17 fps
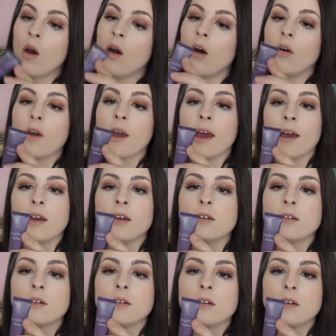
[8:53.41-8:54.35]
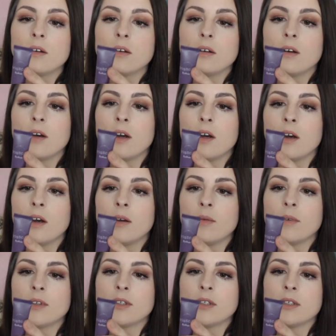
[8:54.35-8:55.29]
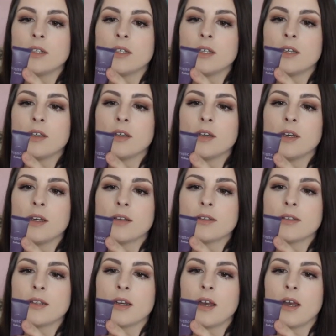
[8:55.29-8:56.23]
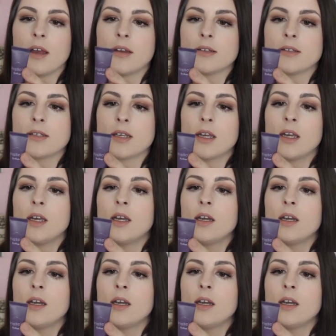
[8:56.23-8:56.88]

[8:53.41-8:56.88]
Okay, let's see, it says,